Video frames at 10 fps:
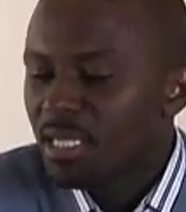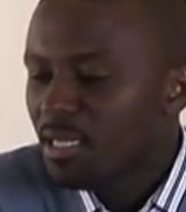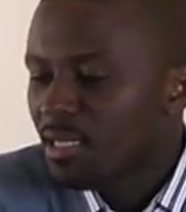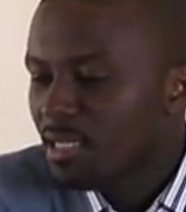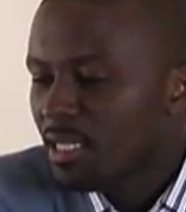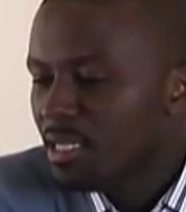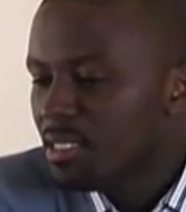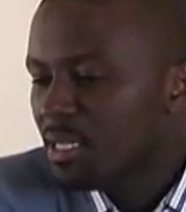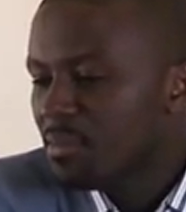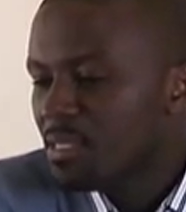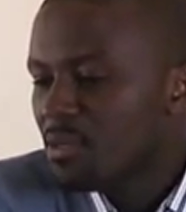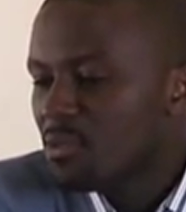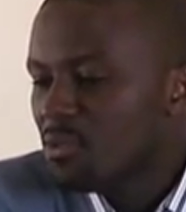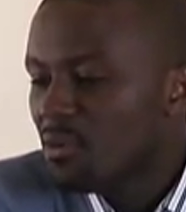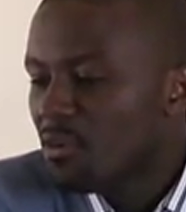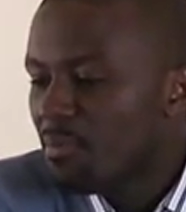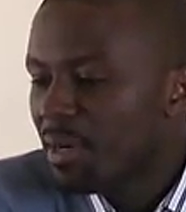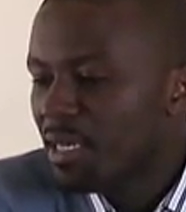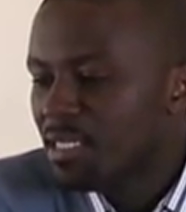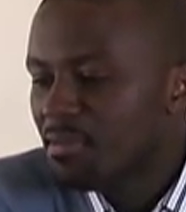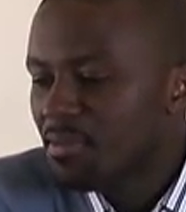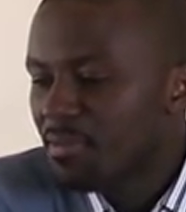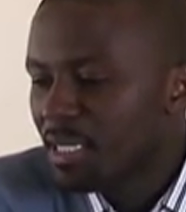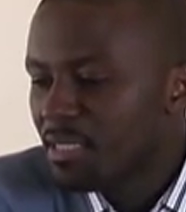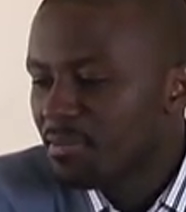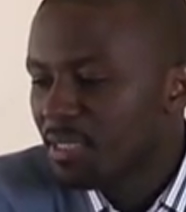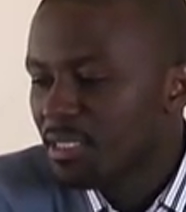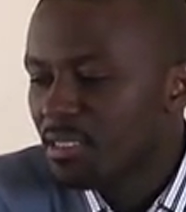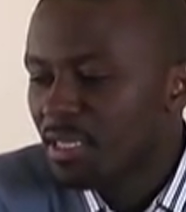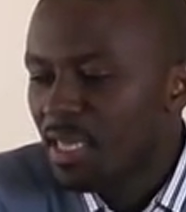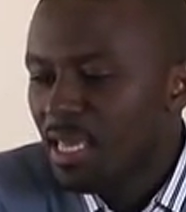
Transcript: and this comes down to comparative effectiveness,